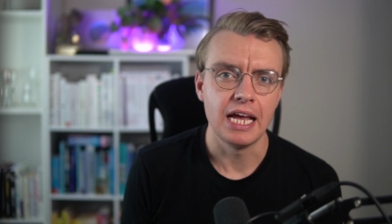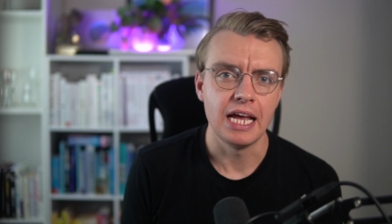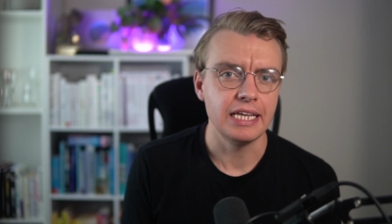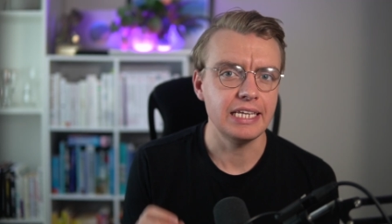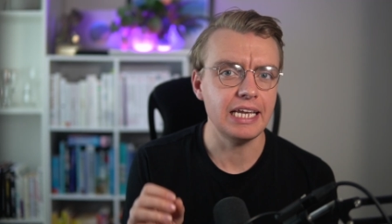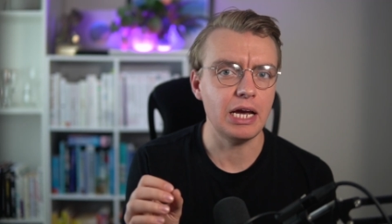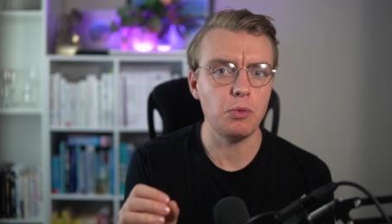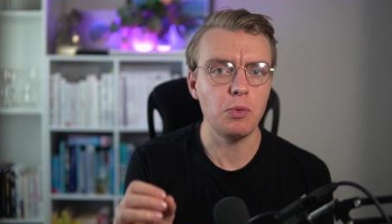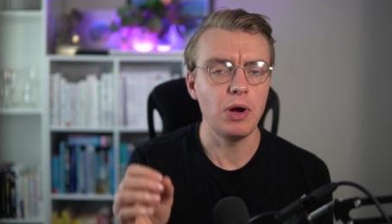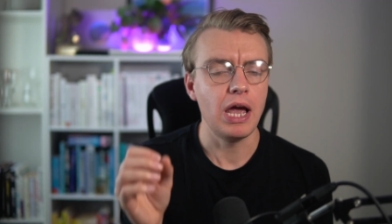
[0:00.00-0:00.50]

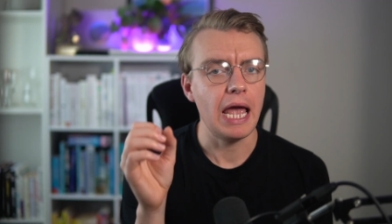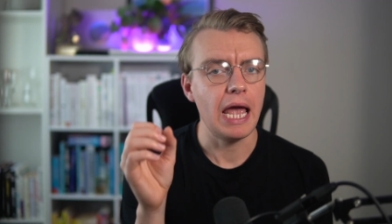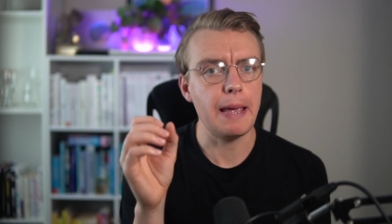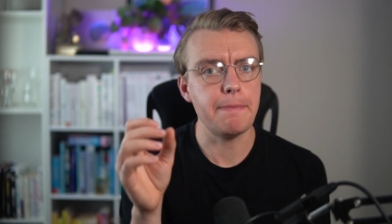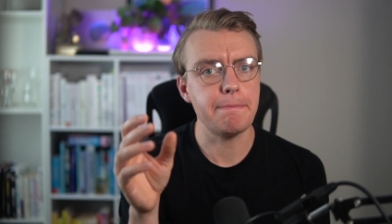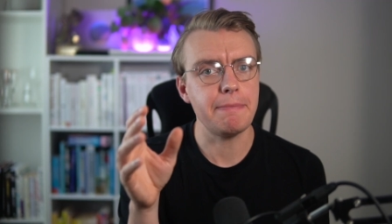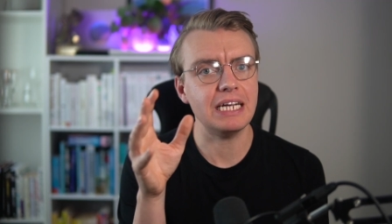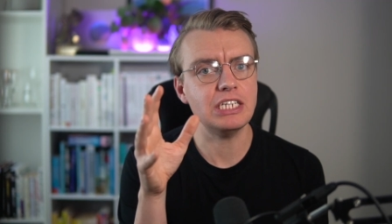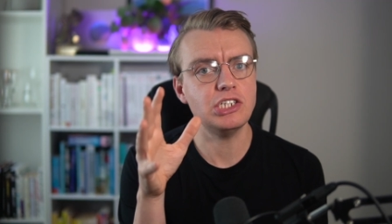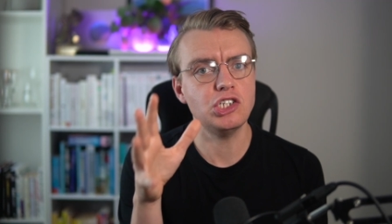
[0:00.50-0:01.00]
Now,
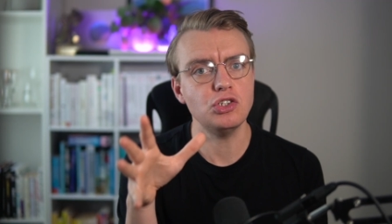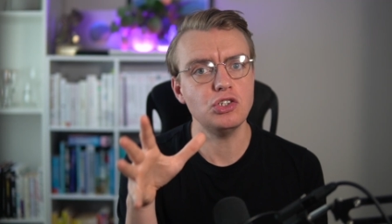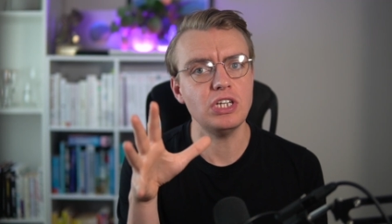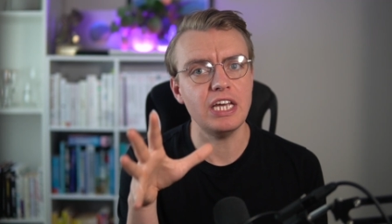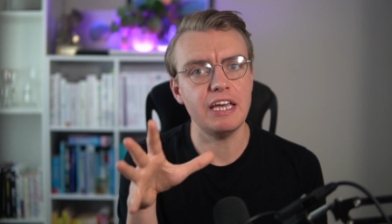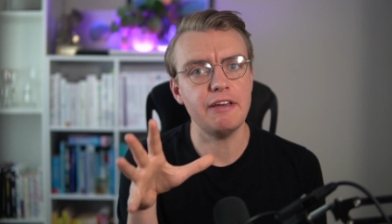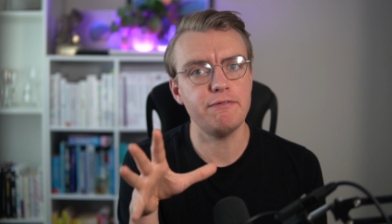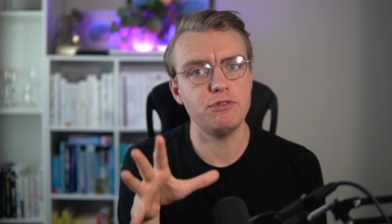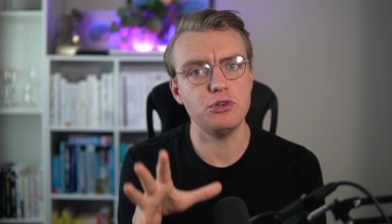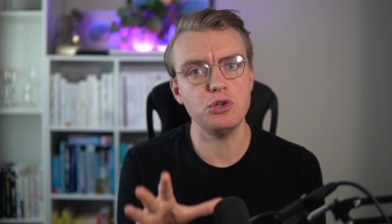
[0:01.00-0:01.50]
imagine,
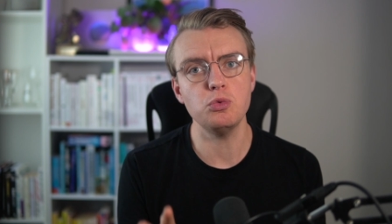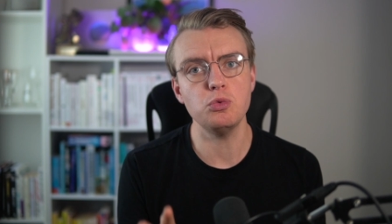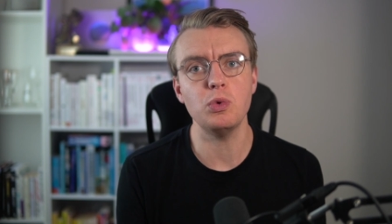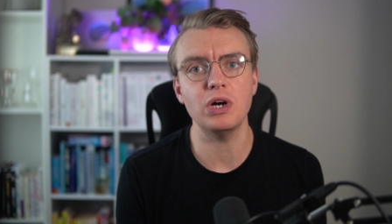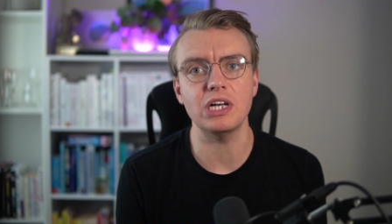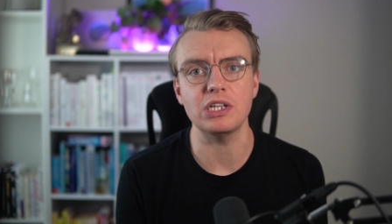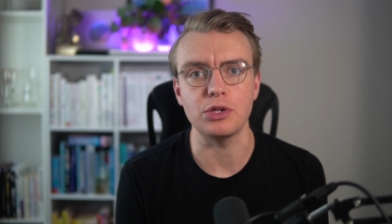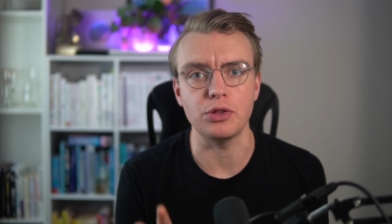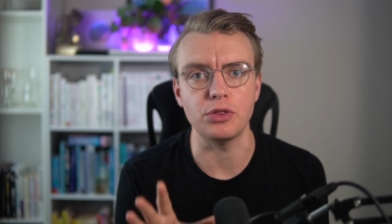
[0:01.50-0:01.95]
if you will,